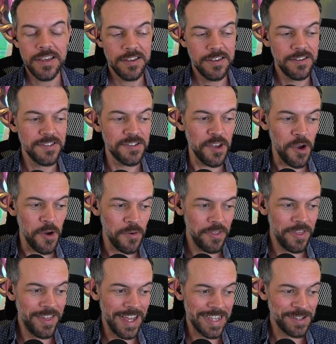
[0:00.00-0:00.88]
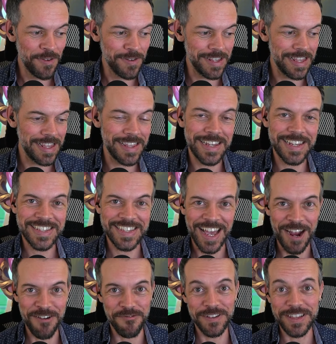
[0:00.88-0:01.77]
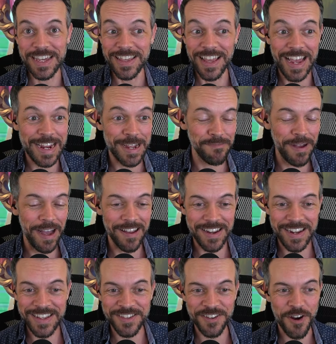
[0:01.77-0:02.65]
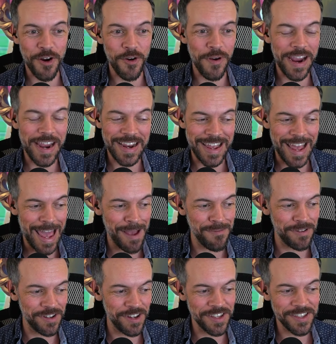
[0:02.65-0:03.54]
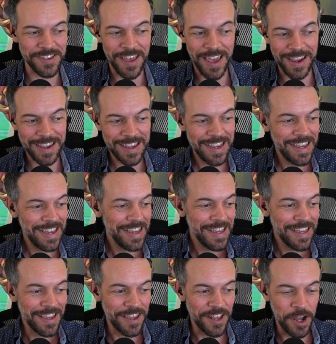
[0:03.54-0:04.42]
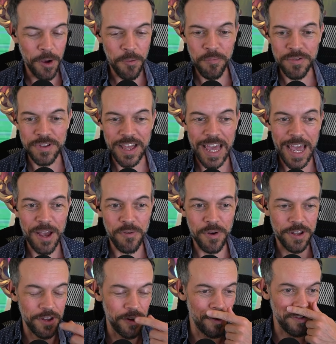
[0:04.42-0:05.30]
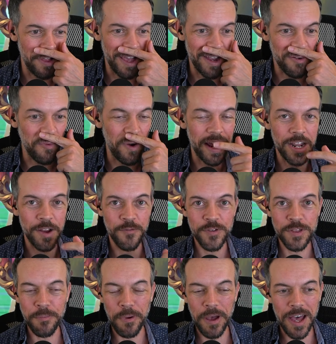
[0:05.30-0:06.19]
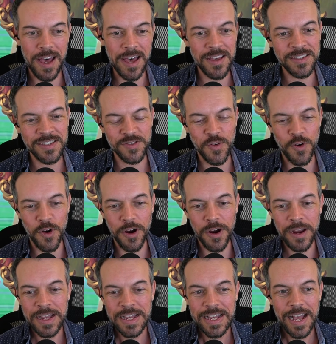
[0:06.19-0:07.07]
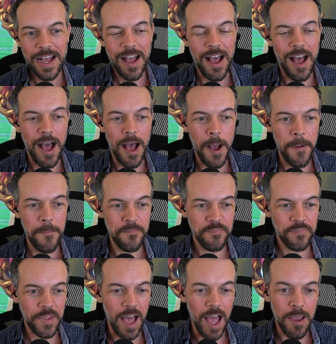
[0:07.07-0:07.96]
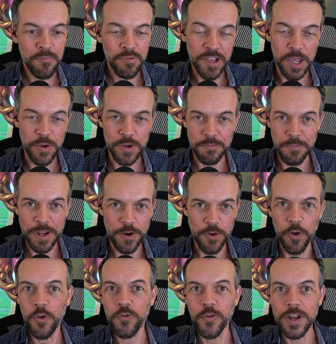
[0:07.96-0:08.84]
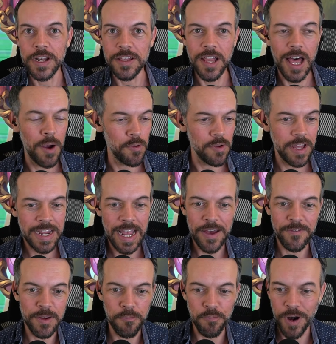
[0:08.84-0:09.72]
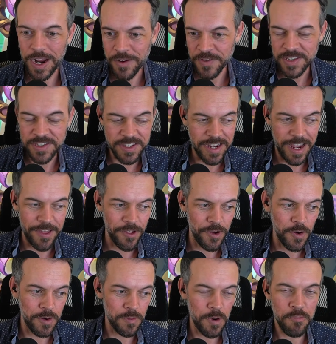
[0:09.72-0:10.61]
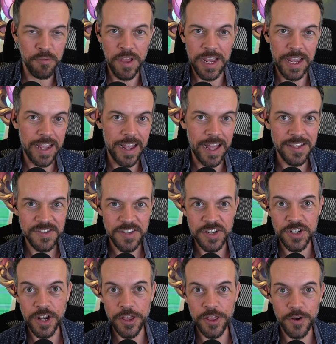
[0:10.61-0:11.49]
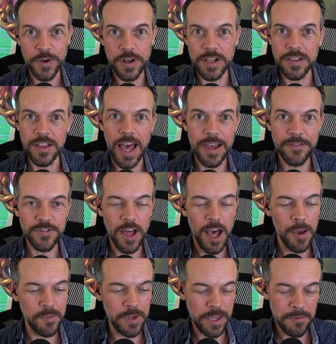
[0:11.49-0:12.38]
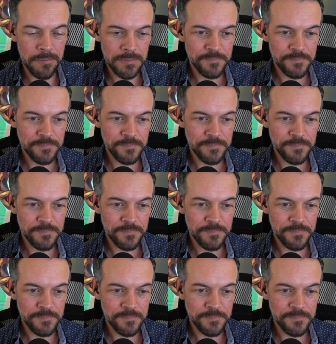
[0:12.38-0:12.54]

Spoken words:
So that's one of the things I really like about it. It's a great game to just like, play when you're like waiting for the bus, or I play with my girlfriend a lot. We're like having breakfast together and we're playing against each other in a live lobby.